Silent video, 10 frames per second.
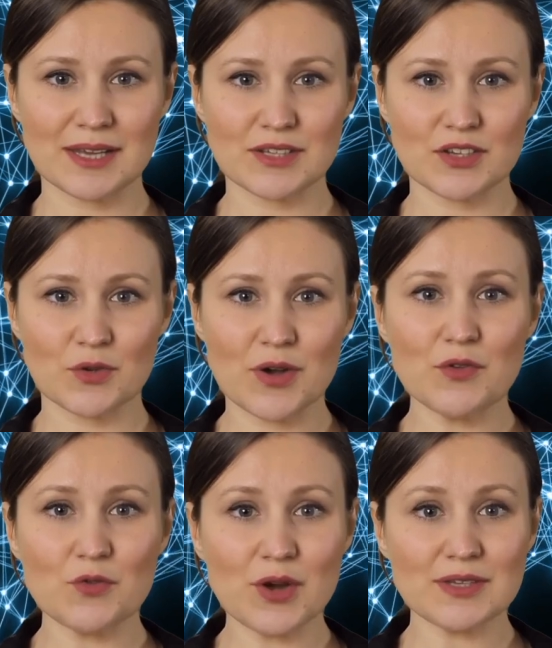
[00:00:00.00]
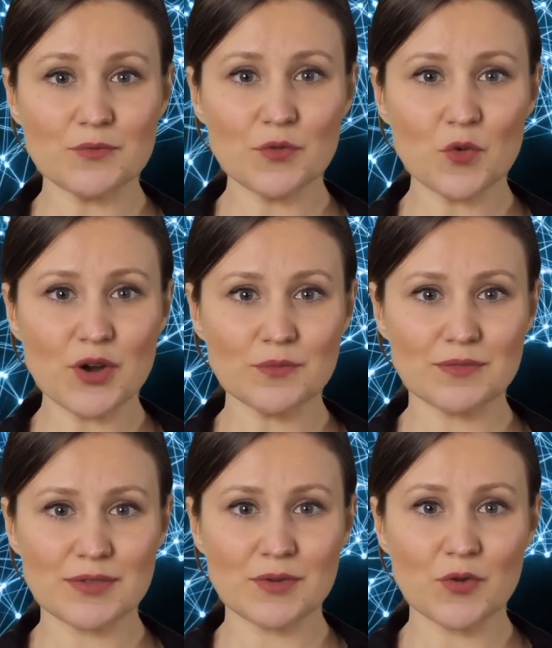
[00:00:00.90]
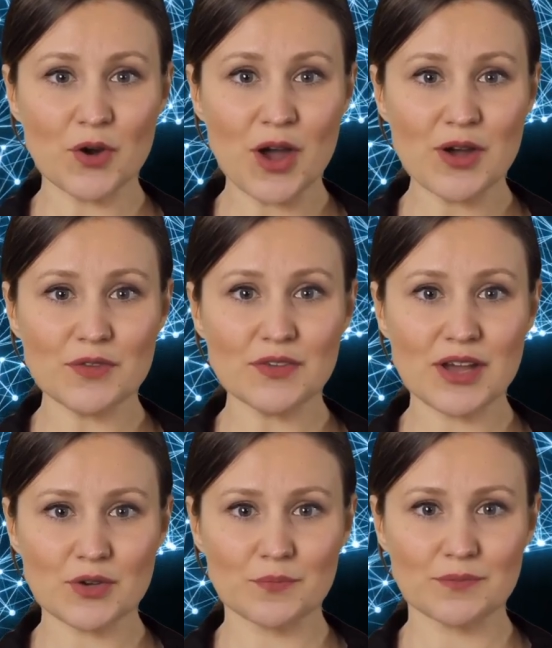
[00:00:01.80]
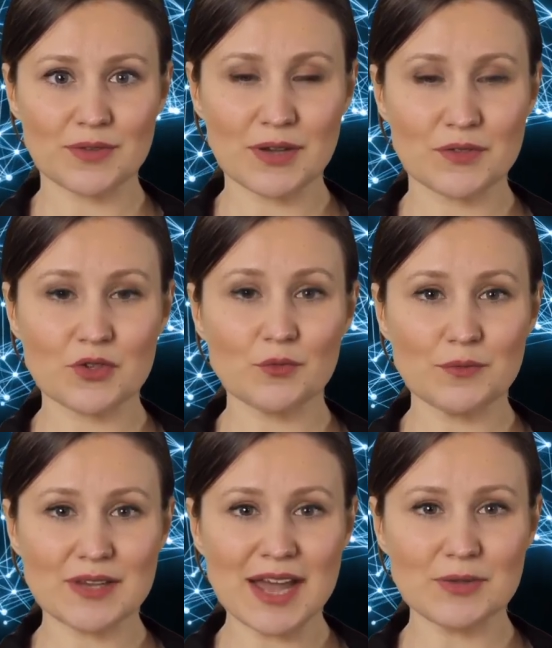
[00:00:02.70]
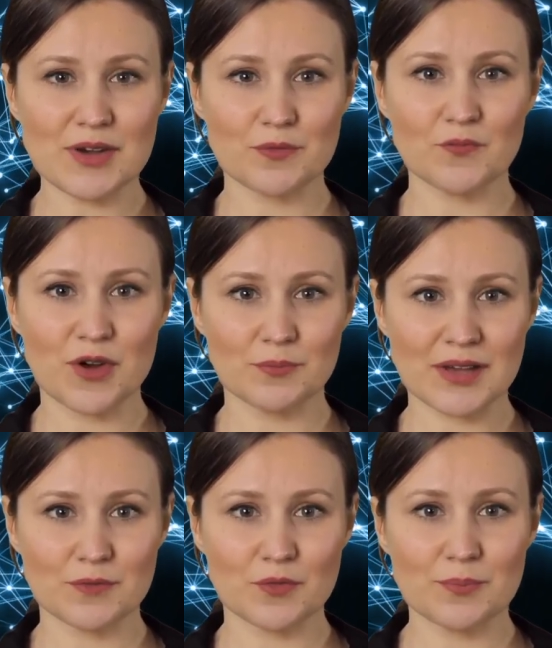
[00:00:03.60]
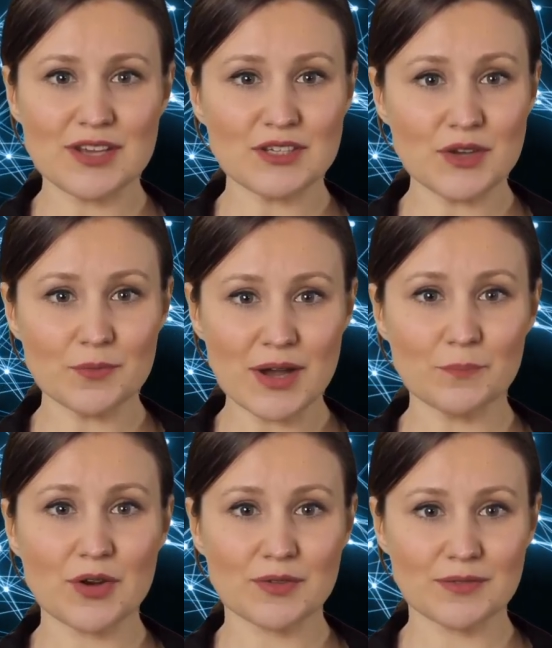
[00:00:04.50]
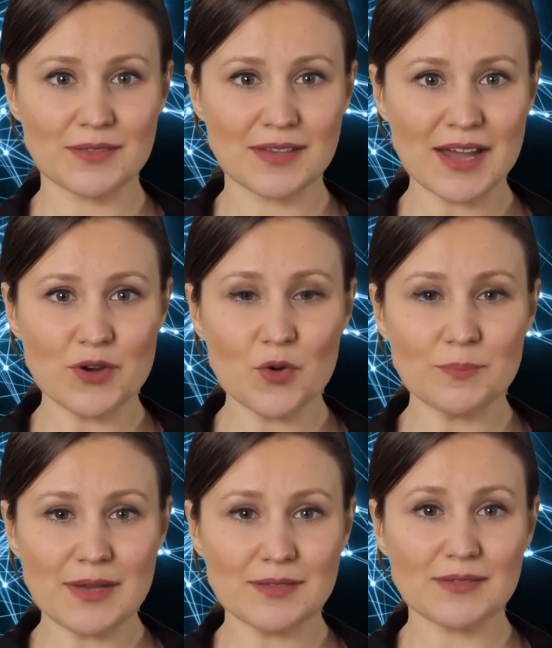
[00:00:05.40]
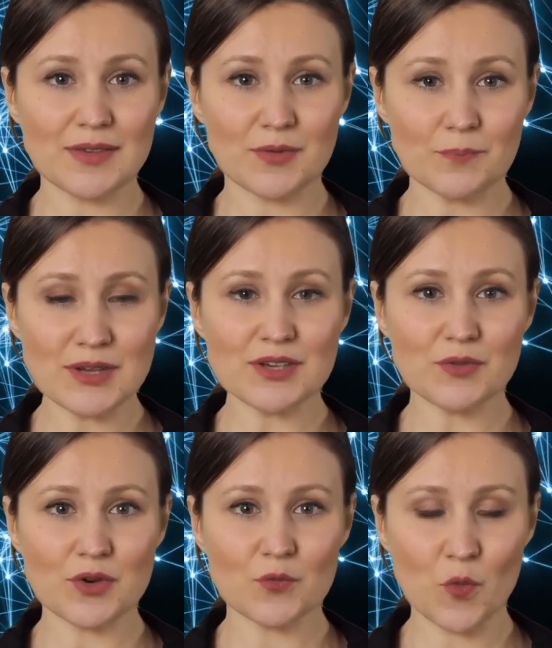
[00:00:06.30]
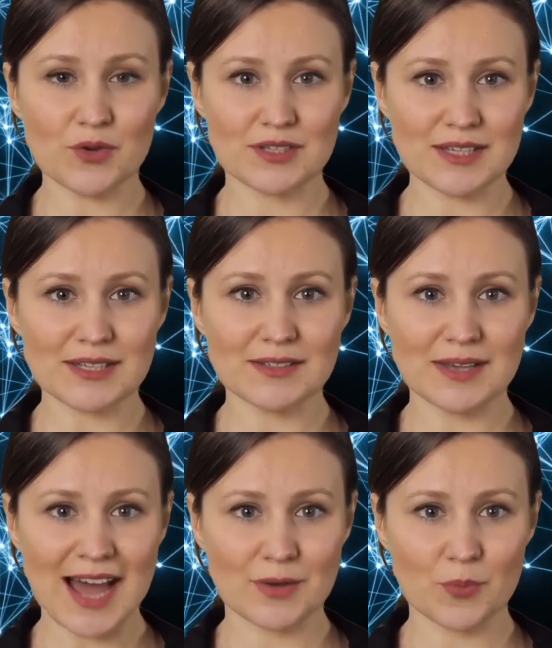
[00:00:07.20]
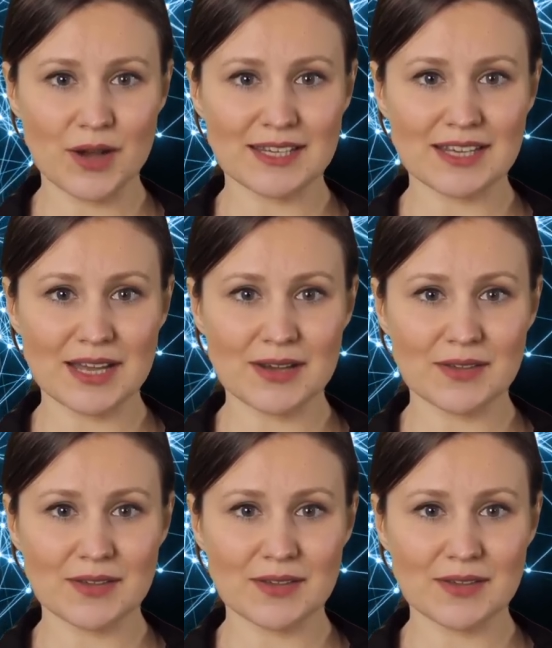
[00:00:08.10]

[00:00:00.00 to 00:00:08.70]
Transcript: issue a request for quote, or RFQ, to obtain confirmed information on labor, equipment, material quantities, and pricing,